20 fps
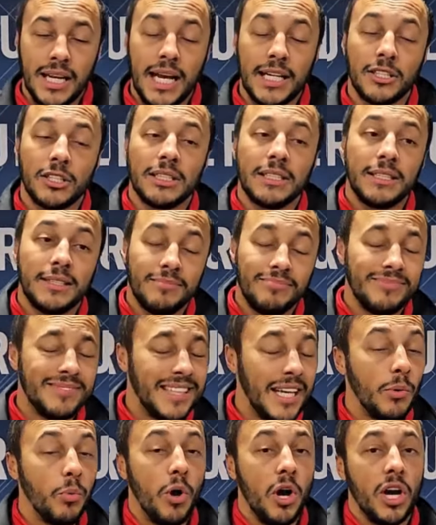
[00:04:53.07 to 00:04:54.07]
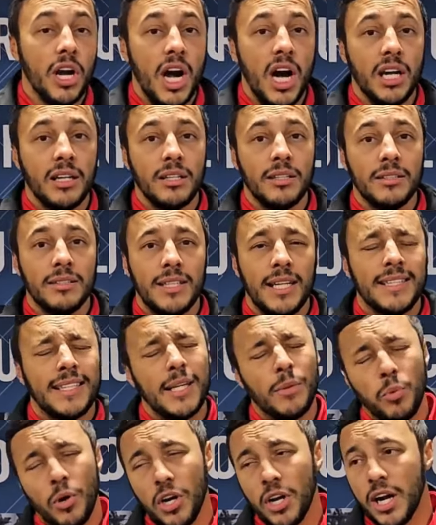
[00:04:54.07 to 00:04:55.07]
lads did work hard.
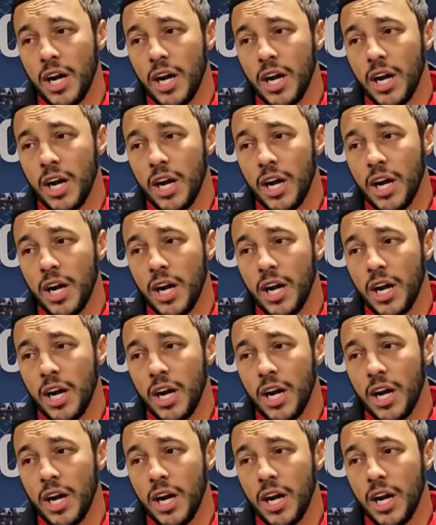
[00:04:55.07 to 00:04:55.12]
Did